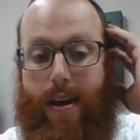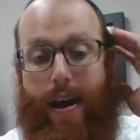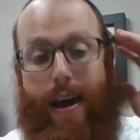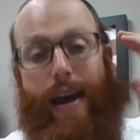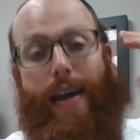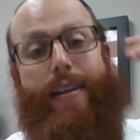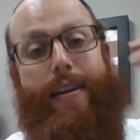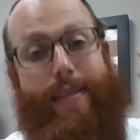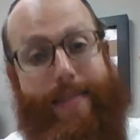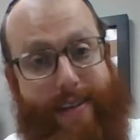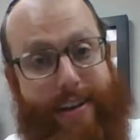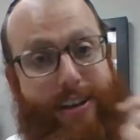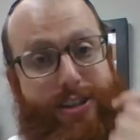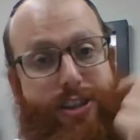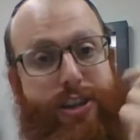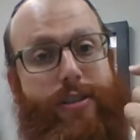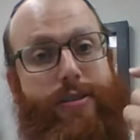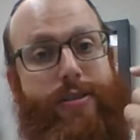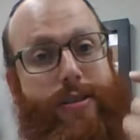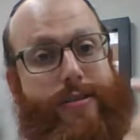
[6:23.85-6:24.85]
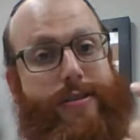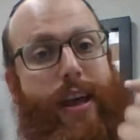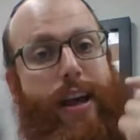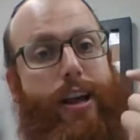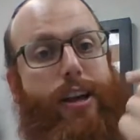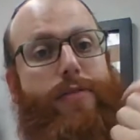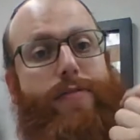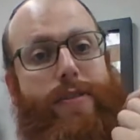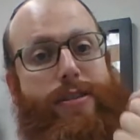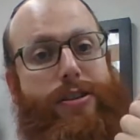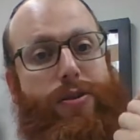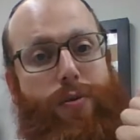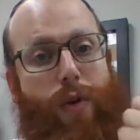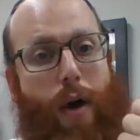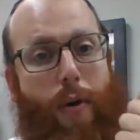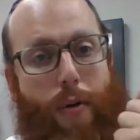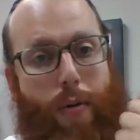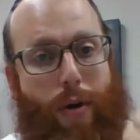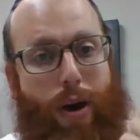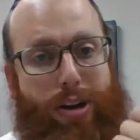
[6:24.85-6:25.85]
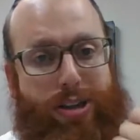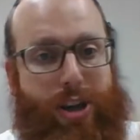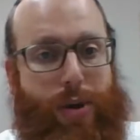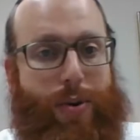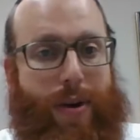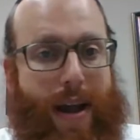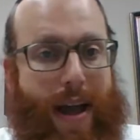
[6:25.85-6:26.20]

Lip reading: In addition to the second reason why we wash our